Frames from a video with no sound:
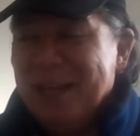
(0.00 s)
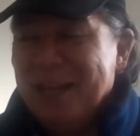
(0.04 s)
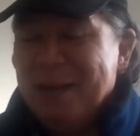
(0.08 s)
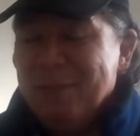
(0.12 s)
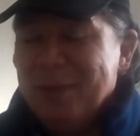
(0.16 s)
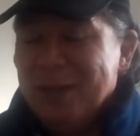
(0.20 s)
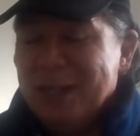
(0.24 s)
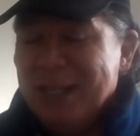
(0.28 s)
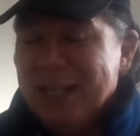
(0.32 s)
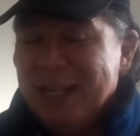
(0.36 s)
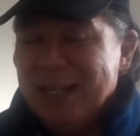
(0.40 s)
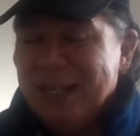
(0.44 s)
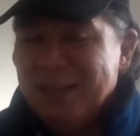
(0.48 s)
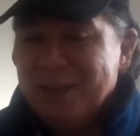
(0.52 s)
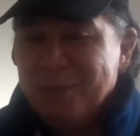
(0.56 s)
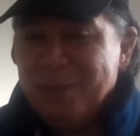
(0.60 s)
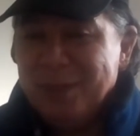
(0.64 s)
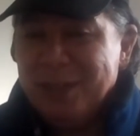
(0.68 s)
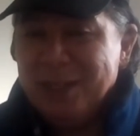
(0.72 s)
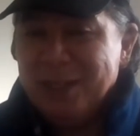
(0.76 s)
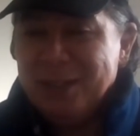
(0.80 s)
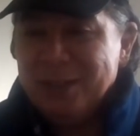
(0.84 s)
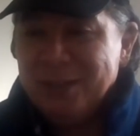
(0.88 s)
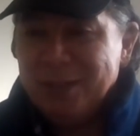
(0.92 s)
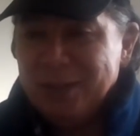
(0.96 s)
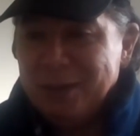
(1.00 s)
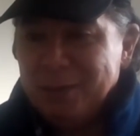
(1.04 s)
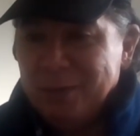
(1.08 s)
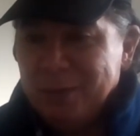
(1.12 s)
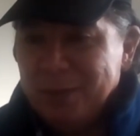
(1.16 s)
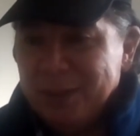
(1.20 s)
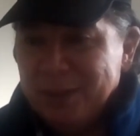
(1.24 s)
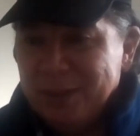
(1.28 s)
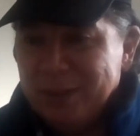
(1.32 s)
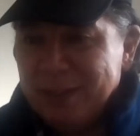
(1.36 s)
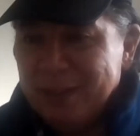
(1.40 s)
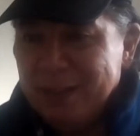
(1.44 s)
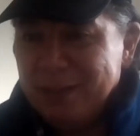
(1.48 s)
flabbergasted, because it
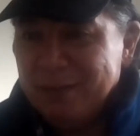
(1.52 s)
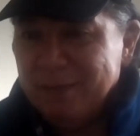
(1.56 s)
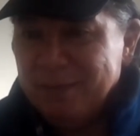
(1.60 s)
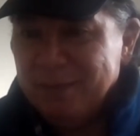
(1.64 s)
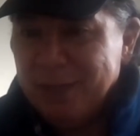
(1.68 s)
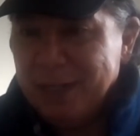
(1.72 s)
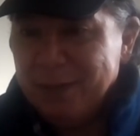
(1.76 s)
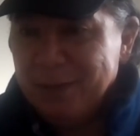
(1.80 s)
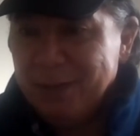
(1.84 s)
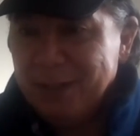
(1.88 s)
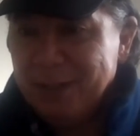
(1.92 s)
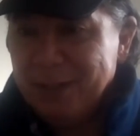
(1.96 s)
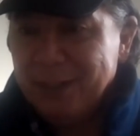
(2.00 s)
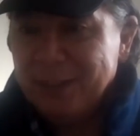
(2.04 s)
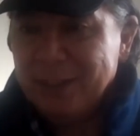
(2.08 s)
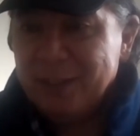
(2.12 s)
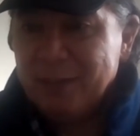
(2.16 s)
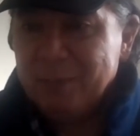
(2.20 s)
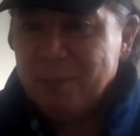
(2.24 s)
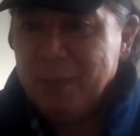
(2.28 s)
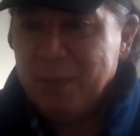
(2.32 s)
was a very